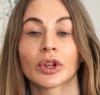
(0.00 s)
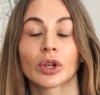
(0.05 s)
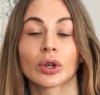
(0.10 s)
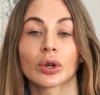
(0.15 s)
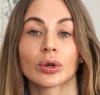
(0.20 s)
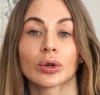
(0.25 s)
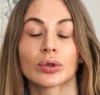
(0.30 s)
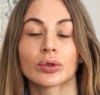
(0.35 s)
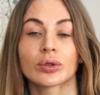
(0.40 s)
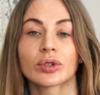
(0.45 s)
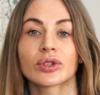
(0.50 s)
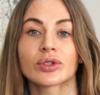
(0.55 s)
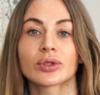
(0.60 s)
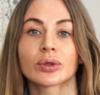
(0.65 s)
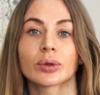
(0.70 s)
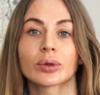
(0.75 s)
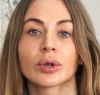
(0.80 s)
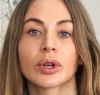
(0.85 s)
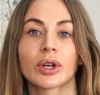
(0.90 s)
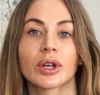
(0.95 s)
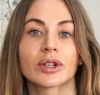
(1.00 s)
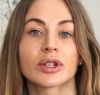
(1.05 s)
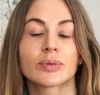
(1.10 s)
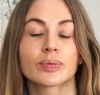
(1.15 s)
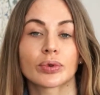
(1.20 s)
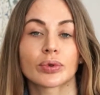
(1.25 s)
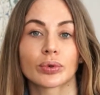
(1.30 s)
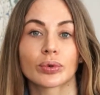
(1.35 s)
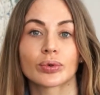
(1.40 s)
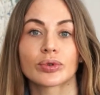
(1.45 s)
cortisol, it's
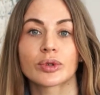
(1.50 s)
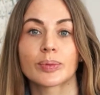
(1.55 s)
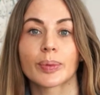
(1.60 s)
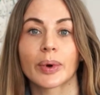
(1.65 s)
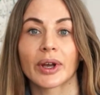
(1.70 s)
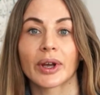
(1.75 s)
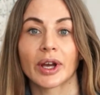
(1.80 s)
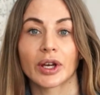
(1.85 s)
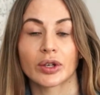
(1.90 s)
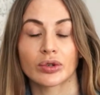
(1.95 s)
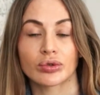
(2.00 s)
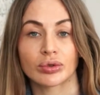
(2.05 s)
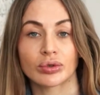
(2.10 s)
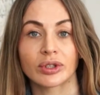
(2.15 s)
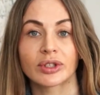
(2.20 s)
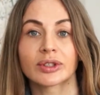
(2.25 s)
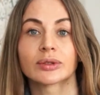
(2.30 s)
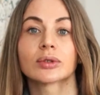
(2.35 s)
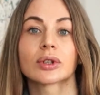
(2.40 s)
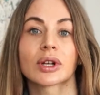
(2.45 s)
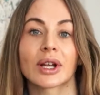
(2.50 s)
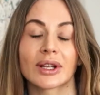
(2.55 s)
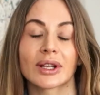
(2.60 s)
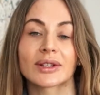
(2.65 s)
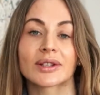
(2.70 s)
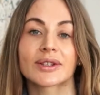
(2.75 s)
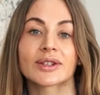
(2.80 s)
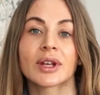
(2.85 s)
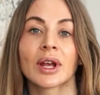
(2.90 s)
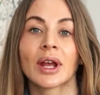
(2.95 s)
produced by adrenal
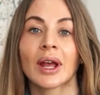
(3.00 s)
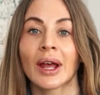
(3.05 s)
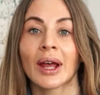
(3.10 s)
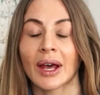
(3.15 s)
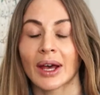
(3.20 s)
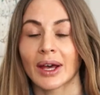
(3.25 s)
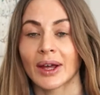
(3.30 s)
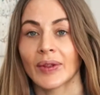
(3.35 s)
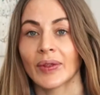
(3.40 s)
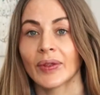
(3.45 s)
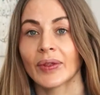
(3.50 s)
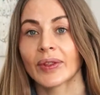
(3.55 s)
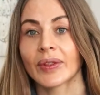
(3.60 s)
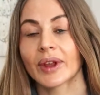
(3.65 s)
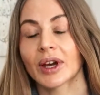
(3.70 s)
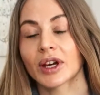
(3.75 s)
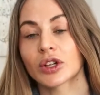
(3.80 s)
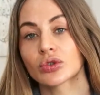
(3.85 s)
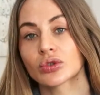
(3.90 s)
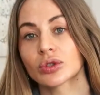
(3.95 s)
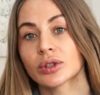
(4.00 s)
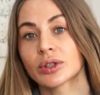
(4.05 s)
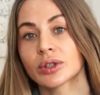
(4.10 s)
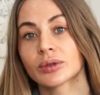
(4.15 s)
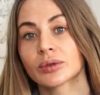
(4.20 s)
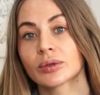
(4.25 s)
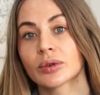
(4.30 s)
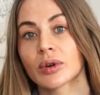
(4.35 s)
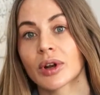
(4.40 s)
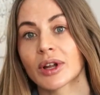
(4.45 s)
glands, and
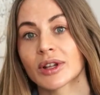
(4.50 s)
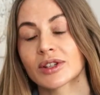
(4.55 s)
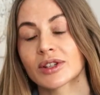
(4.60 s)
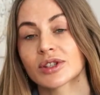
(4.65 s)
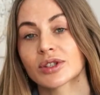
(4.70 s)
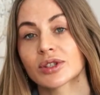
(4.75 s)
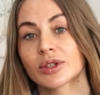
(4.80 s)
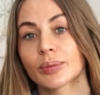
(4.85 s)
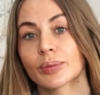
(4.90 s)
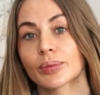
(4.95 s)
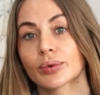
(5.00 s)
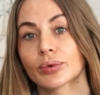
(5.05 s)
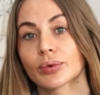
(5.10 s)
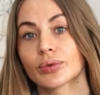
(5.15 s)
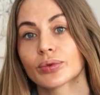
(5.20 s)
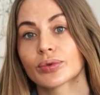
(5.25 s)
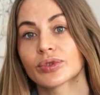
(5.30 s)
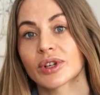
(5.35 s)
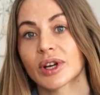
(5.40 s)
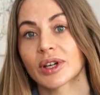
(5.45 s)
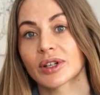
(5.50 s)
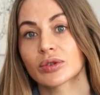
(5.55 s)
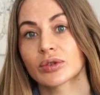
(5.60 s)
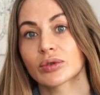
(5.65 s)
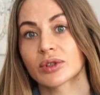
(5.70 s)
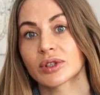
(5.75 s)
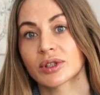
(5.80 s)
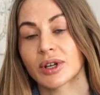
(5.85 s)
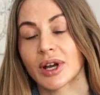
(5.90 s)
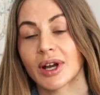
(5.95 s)
adrenal glands produce
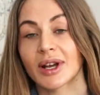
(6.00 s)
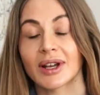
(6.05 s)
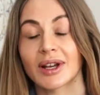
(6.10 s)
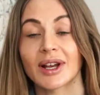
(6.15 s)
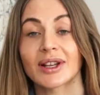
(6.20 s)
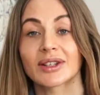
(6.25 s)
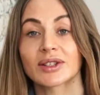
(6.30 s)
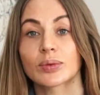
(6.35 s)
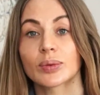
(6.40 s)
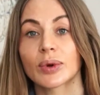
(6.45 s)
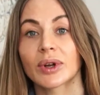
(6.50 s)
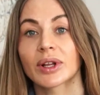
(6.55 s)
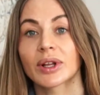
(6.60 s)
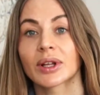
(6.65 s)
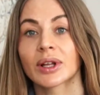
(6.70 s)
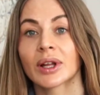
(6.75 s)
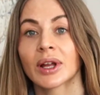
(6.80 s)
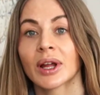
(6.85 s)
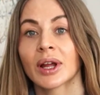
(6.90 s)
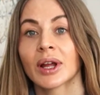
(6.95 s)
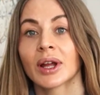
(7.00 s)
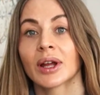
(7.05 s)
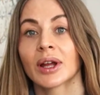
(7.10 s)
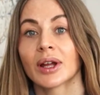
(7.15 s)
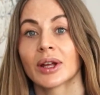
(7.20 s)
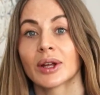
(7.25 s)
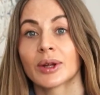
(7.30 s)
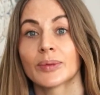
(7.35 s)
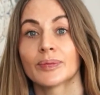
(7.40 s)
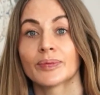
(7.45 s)
as well
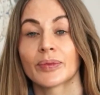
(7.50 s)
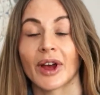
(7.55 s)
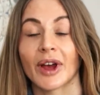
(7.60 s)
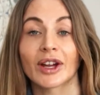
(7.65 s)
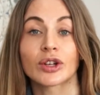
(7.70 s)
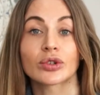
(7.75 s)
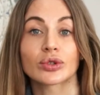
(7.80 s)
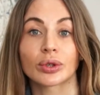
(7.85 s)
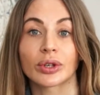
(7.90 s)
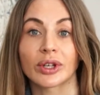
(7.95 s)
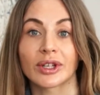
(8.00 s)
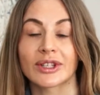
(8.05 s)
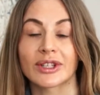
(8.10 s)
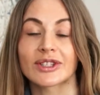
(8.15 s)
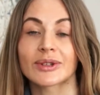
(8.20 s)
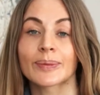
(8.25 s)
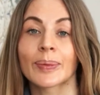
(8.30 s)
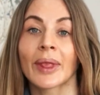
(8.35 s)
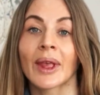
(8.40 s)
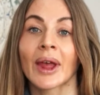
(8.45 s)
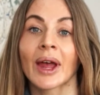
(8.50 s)
androgens,